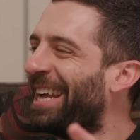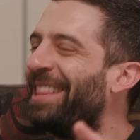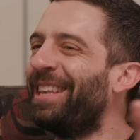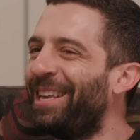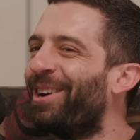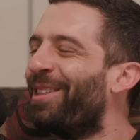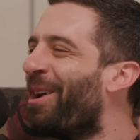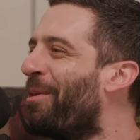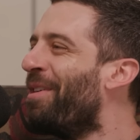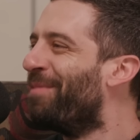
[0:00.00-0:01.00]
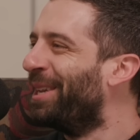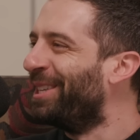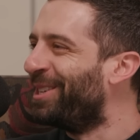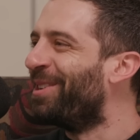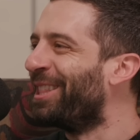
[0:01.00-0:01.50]
in the in, year in that the we've been
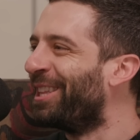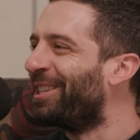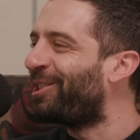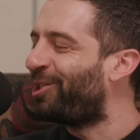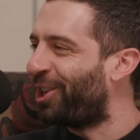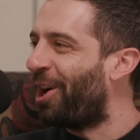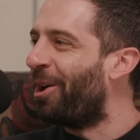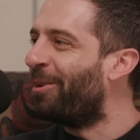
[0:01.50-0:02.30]
doing this show.